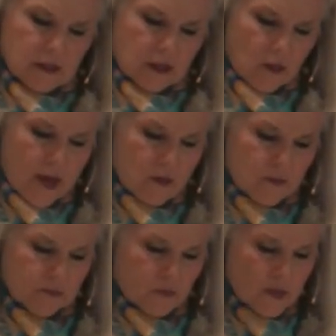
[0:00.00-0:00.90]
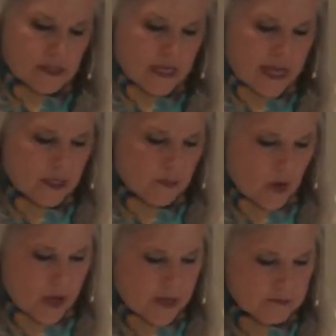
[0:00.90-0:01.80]
Well, what did Hannah
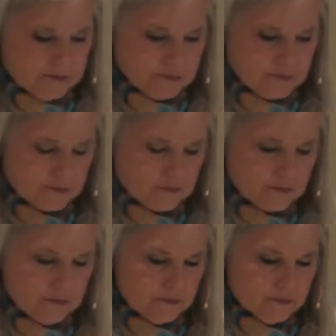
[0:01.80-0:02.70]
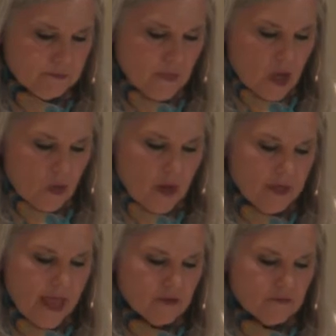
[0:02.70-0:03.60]
pray? Well,
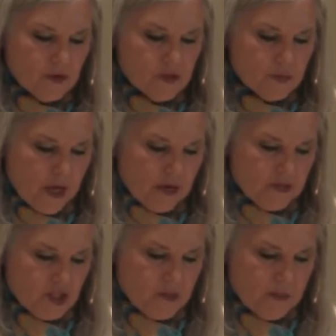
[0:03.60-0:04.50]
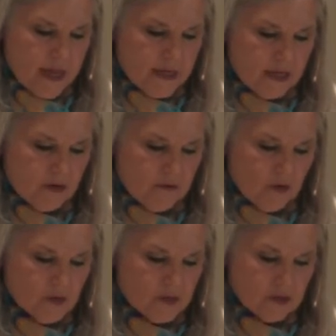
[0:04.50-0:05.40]
we have her first prayer that she made here in
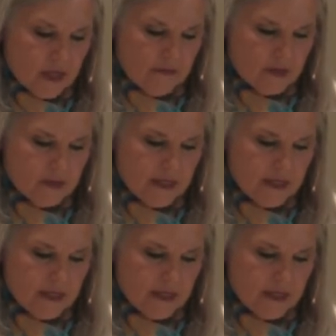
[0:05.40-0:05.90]
verse 11.